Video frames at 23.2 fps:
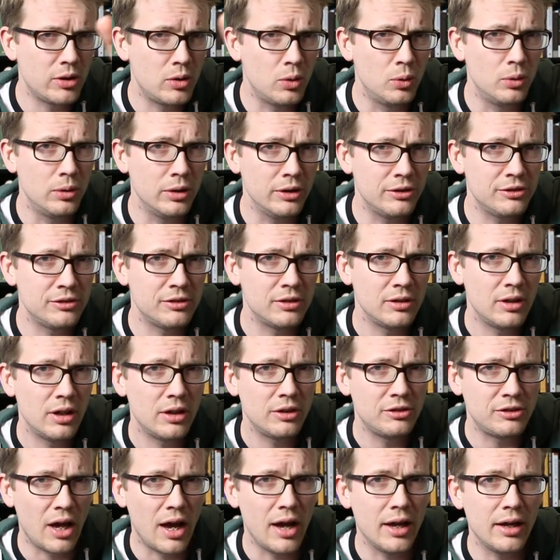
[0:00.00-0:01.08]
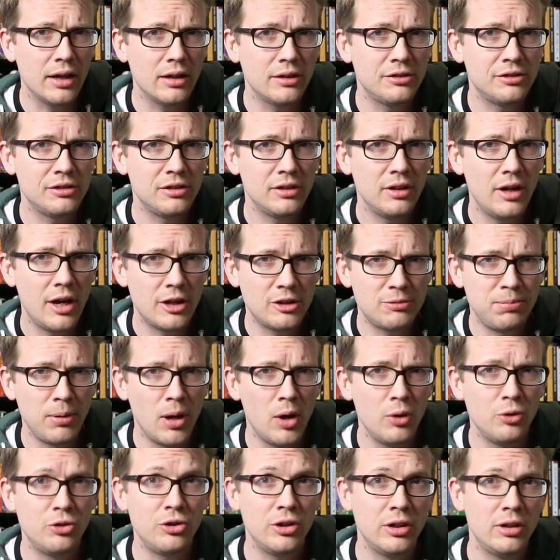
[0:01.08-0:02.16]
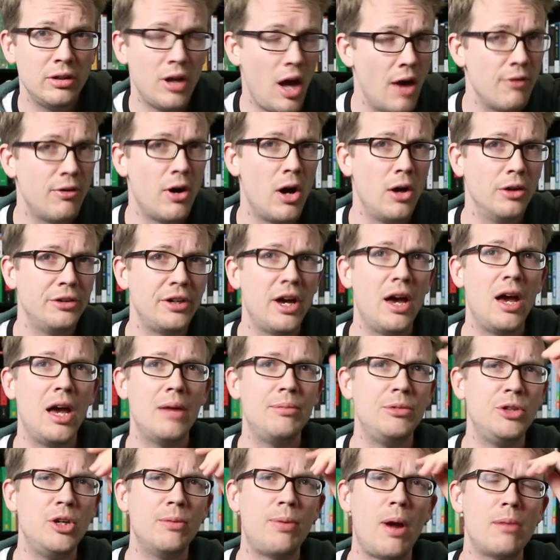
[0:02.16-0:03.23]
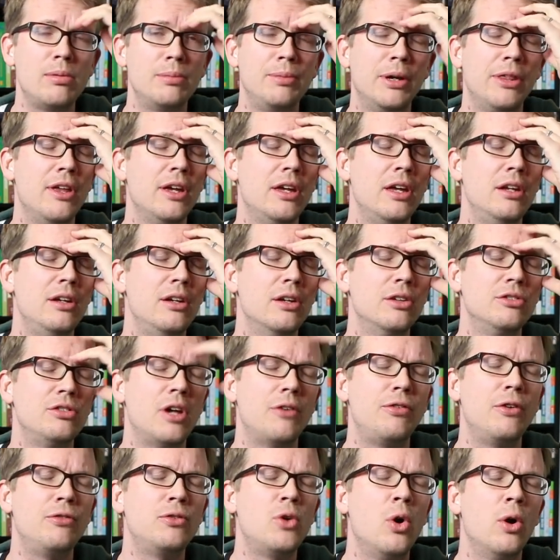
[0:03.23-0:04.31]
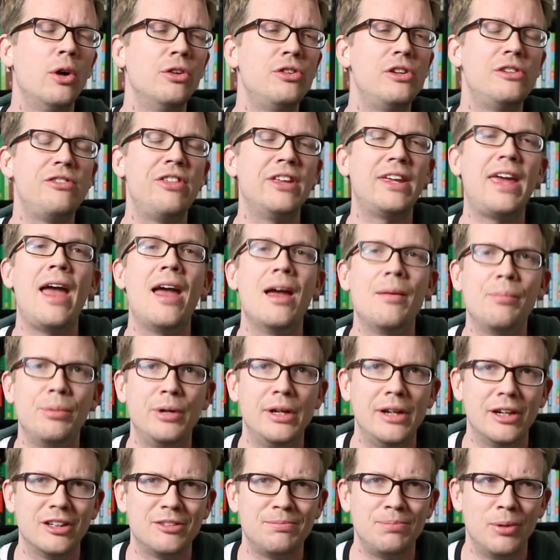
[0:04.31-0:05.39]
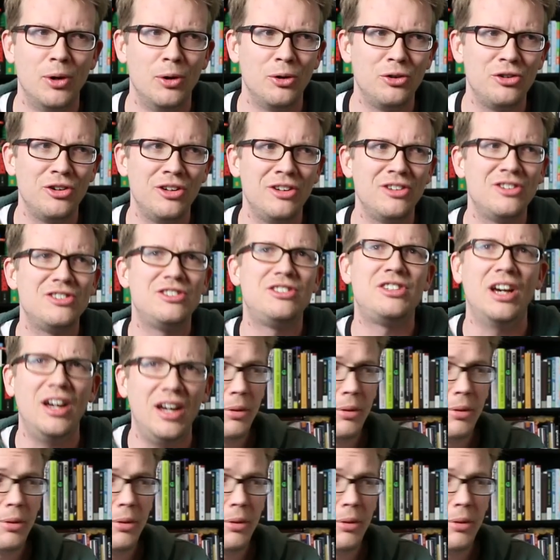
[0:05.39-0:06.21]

the coolest, science explosion of all time, you're probably thinking to yourself, of course it's the Cambrian explosion, duh!